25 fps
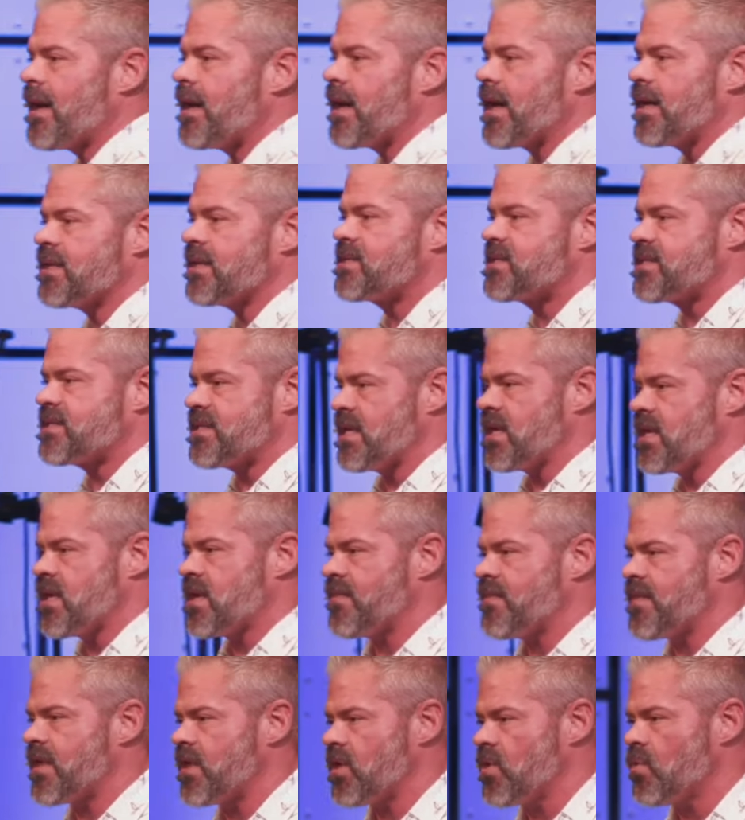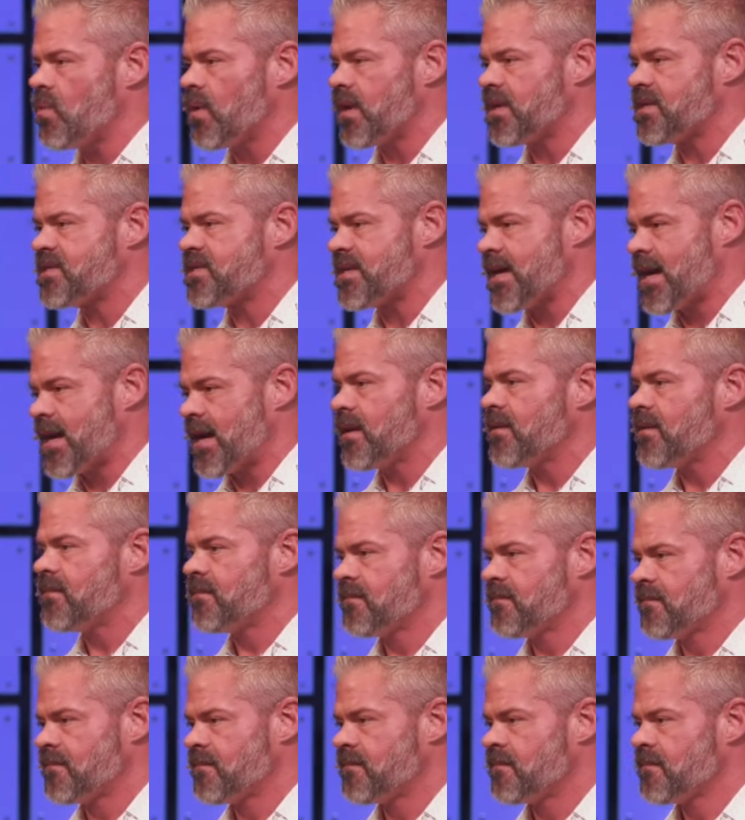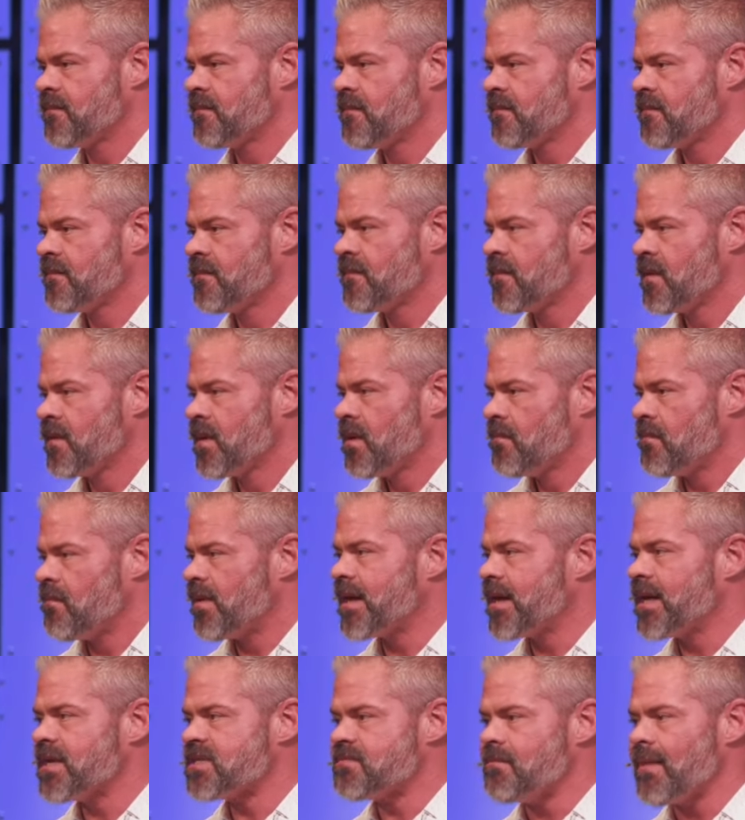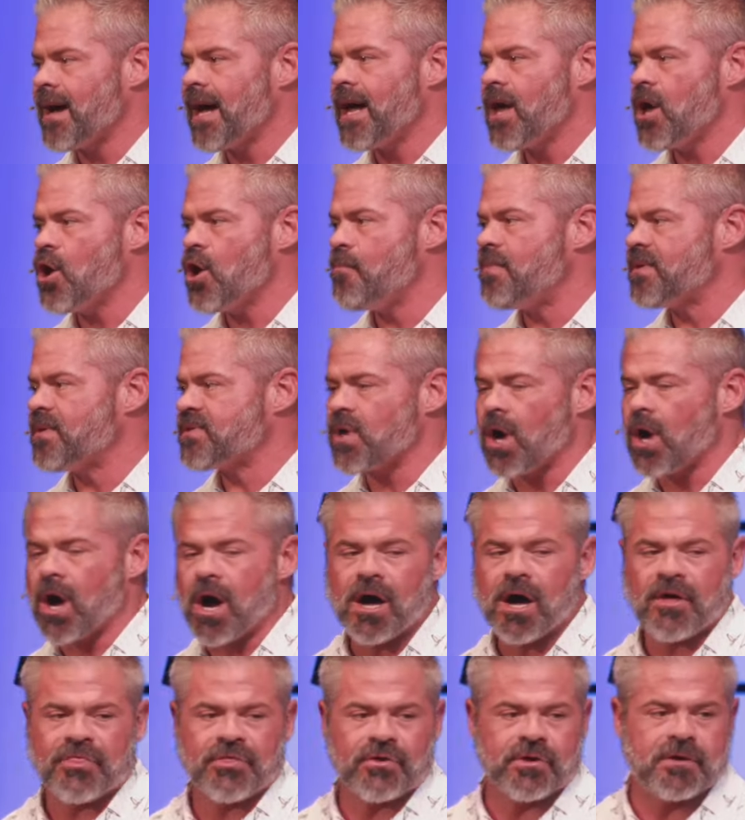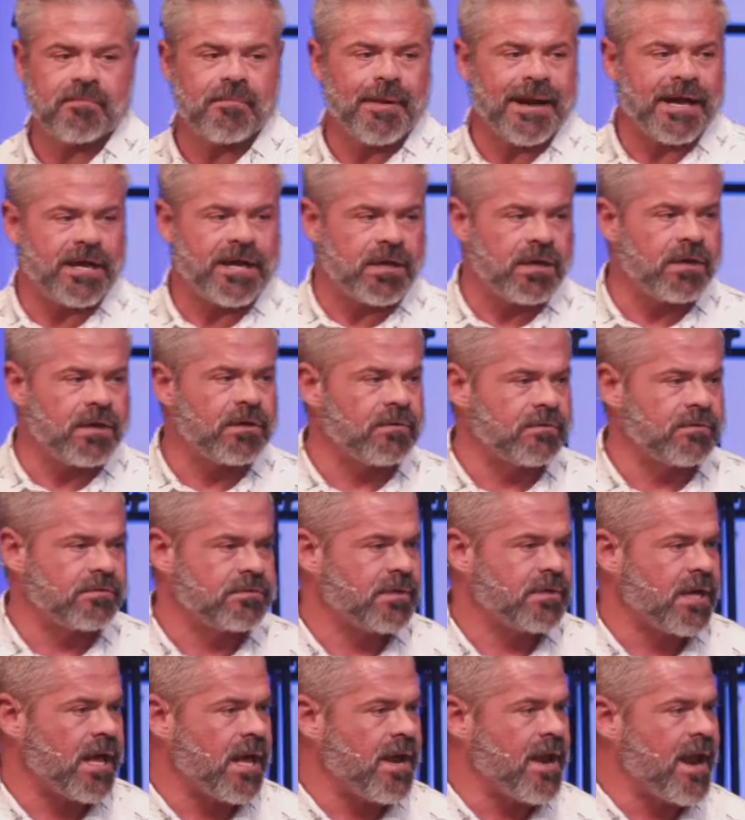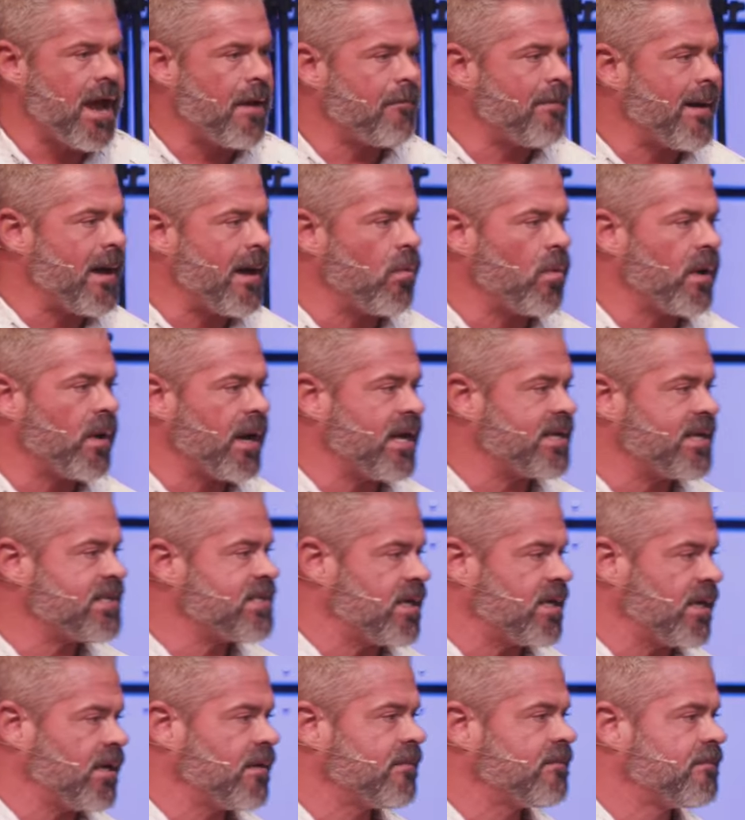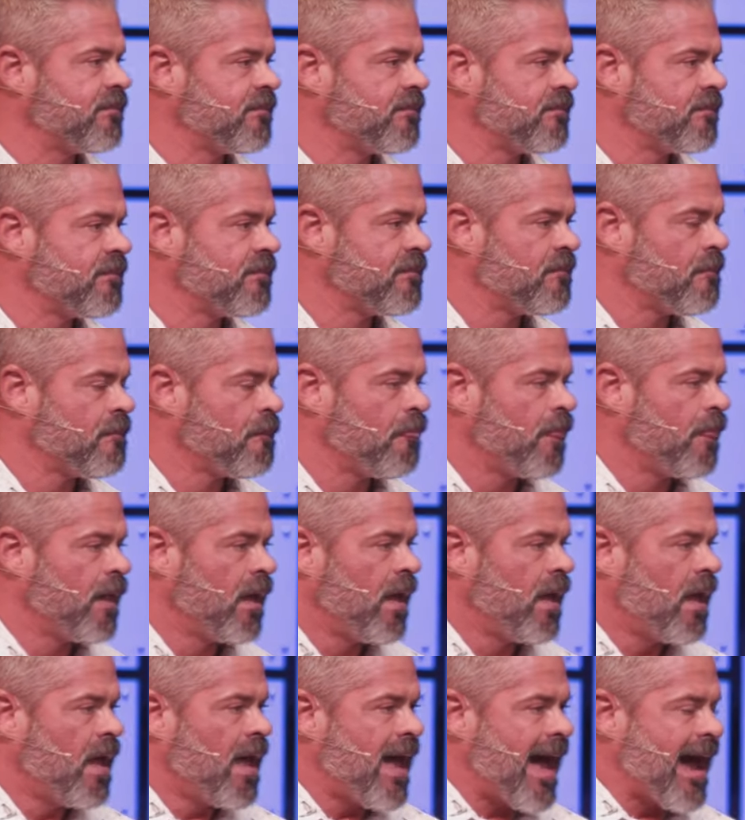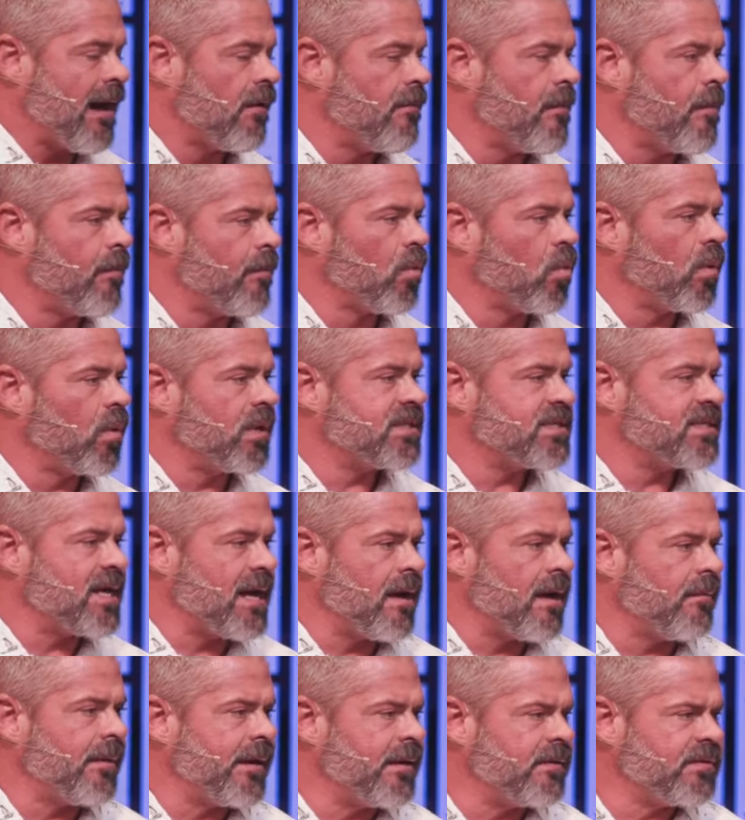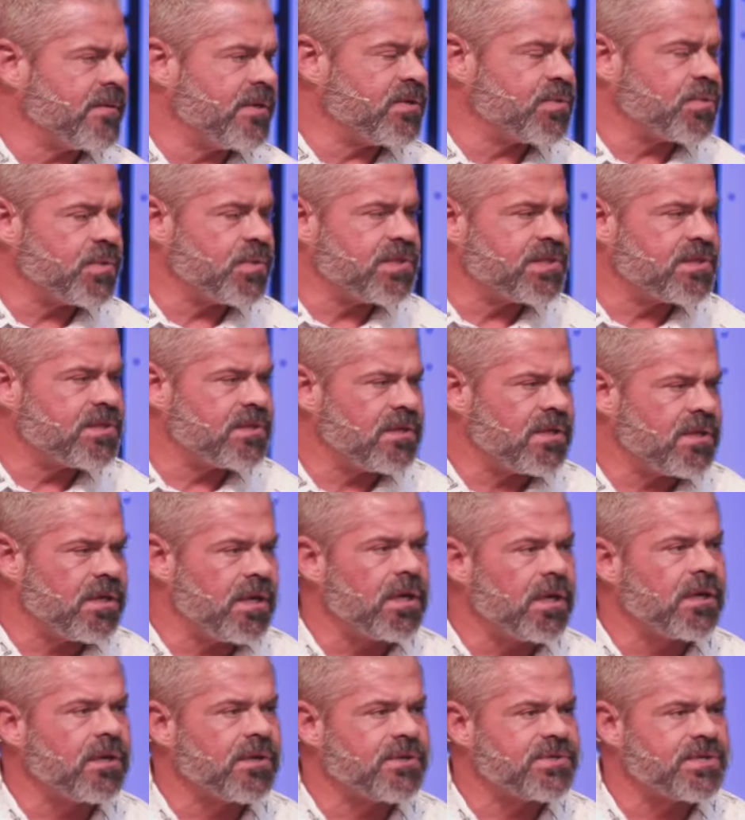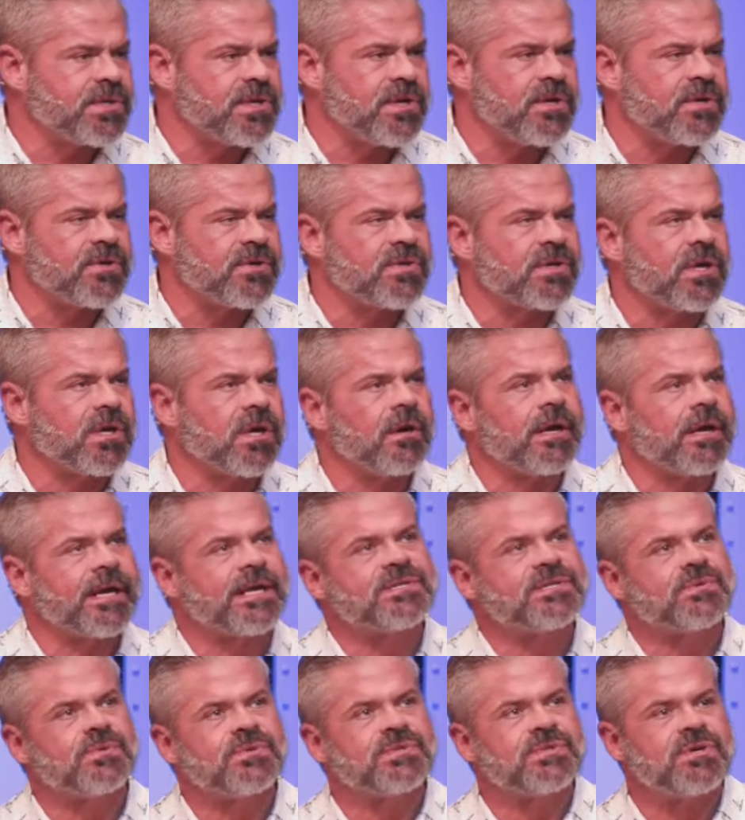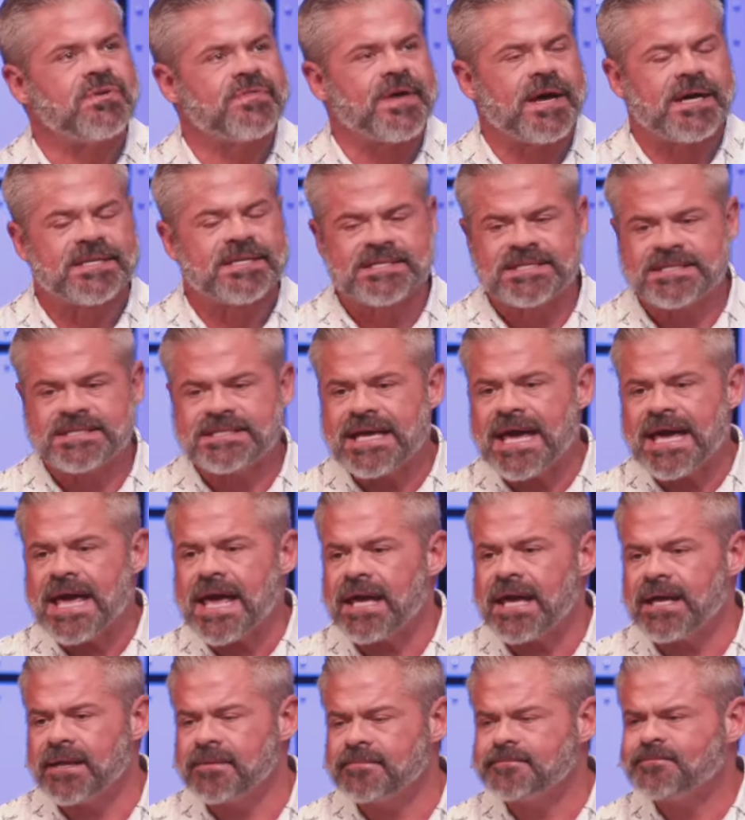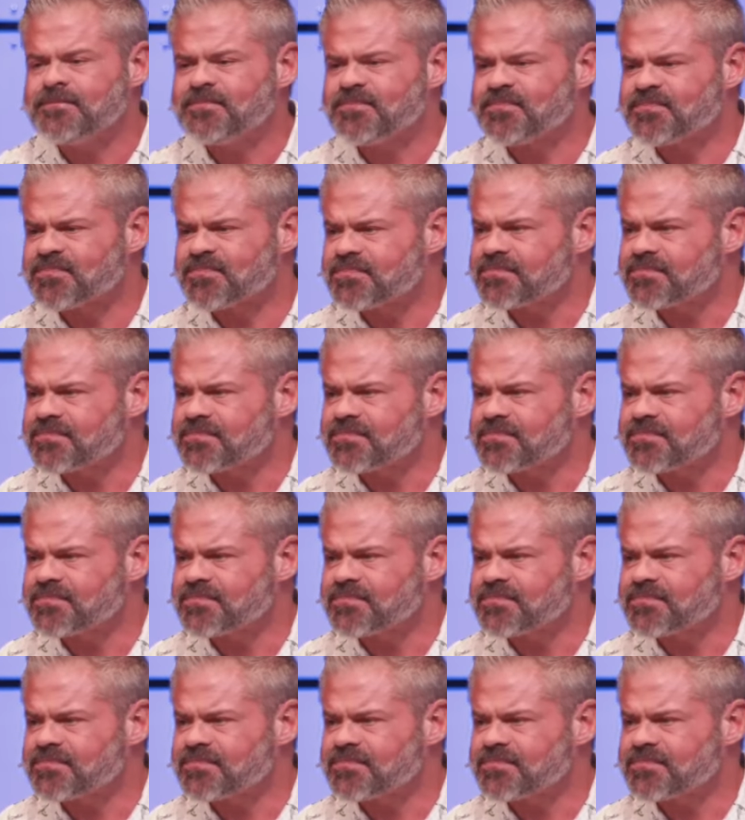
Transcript: am I not seeing that you want to say? Because my hope is authored by you and not by what I see. I remember one time, I, this was years and years ago, I guess it was 2010,